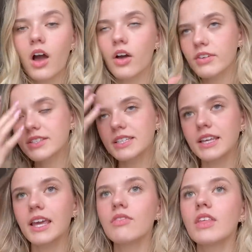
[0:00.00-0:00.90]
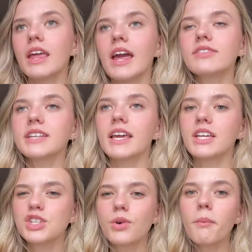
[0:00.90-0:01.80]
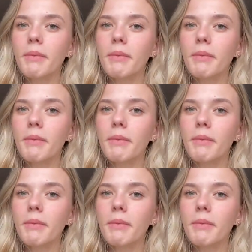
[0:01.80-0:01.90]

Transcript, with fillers: obviously give the gifts, I can do a